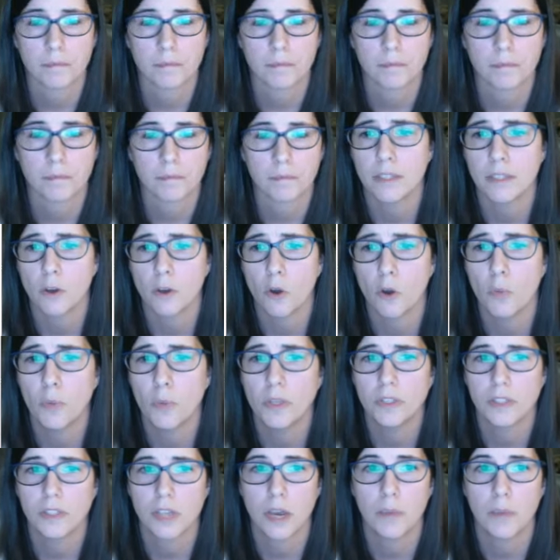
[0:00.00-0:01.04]
is it
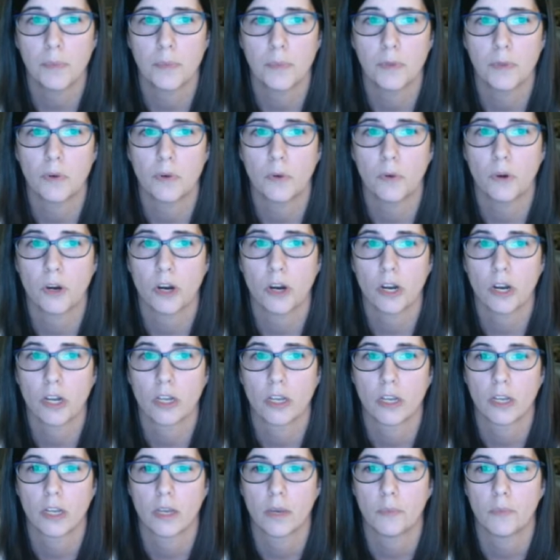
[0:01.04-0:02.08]
opens up
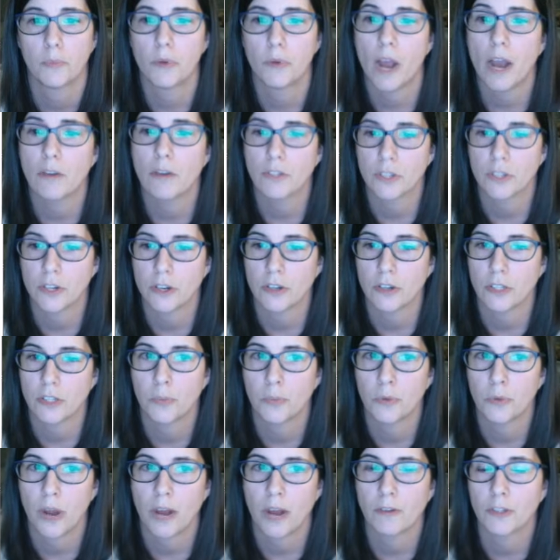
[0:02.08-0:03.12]
your browser
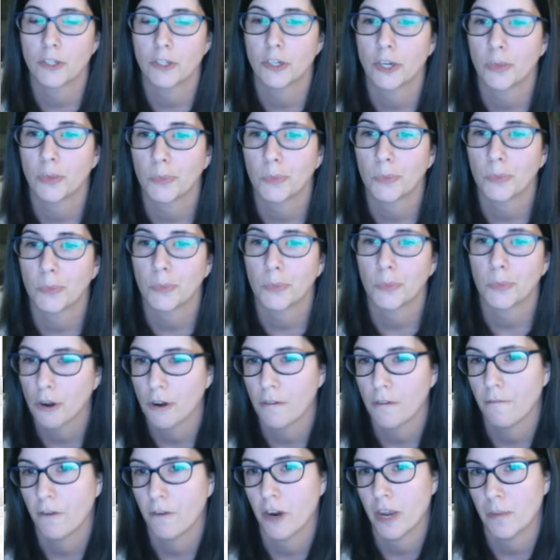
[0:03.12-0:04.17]
to browse your
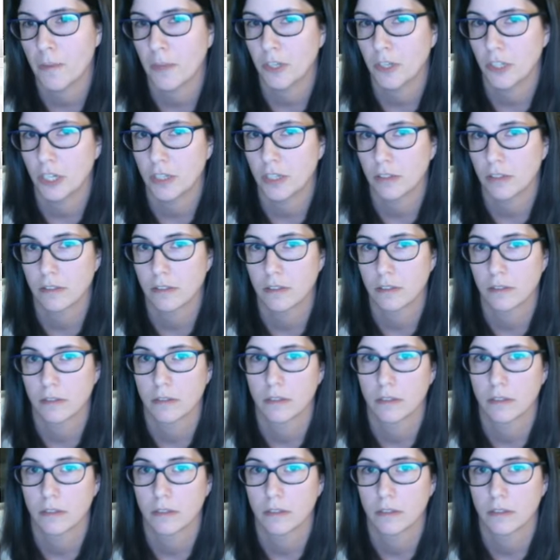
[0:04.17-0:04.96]
computer for images.